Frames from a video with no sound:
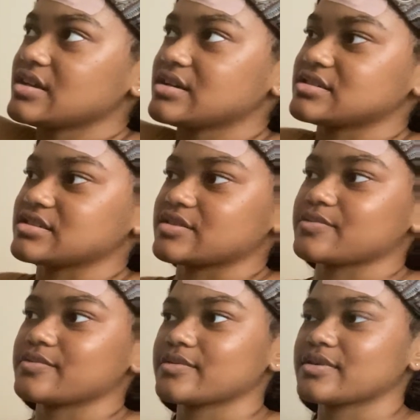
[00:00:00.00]
It's
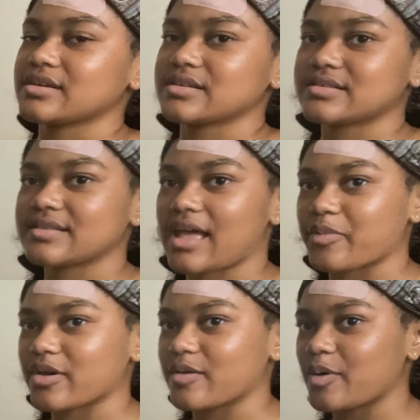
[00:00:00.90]
just
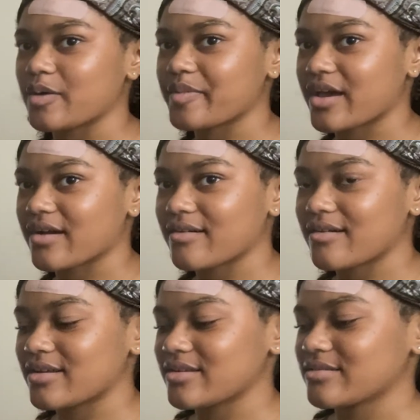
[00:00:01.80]
snapping them all back
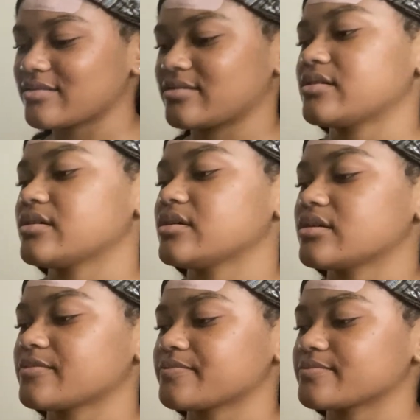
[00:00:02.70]
on.
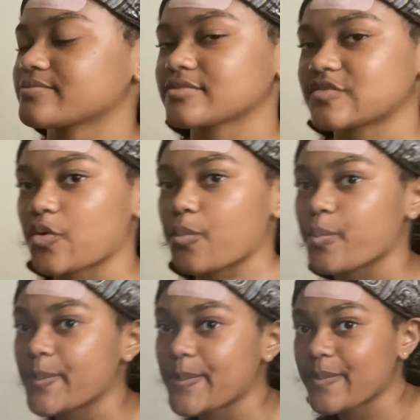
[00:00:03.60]
So,
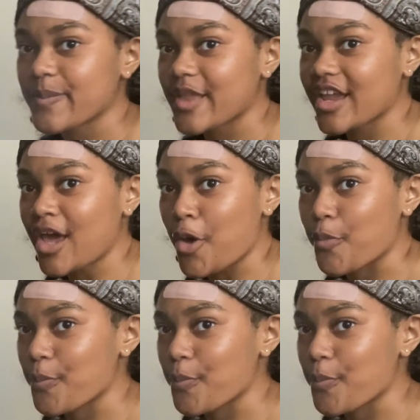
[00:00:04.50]
there you go.